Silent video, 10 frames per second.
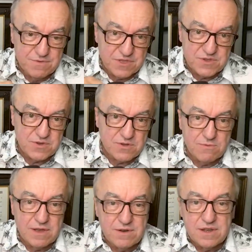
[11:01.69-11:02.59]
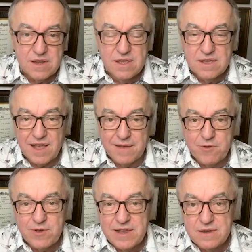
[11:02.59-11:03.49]
with a circle around it,
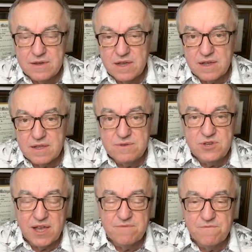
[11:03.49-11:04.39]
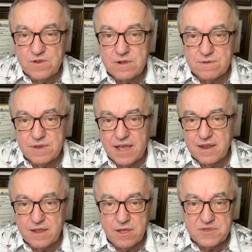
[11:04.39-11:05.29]
copyright
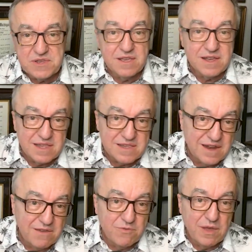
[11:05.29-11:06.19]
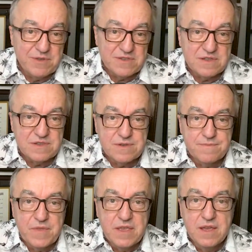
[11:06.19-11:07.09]
johnfriedel.llc, because that's the name of my business.
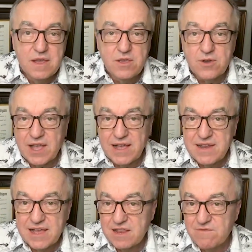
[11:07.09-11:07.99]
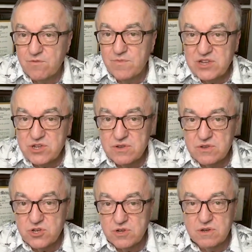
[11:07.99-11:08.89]
Your contact information
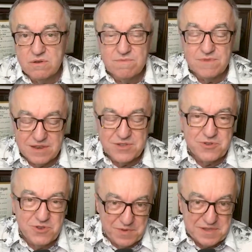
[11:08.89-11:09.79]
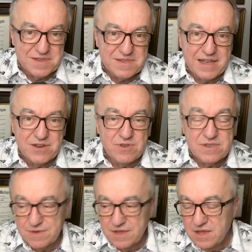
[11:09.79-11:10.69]
should include your business
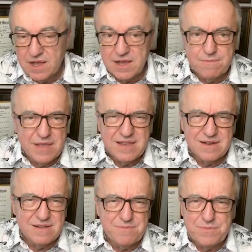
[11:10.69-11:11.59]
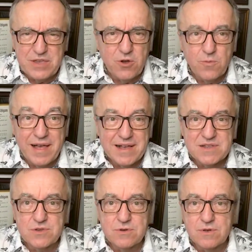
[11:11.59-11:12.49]
address. Make it a P.O.
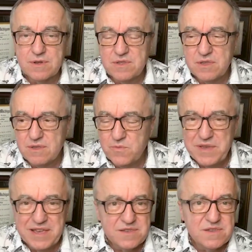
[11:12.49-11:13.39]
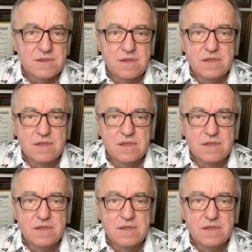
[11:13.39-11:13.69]
box or a UPS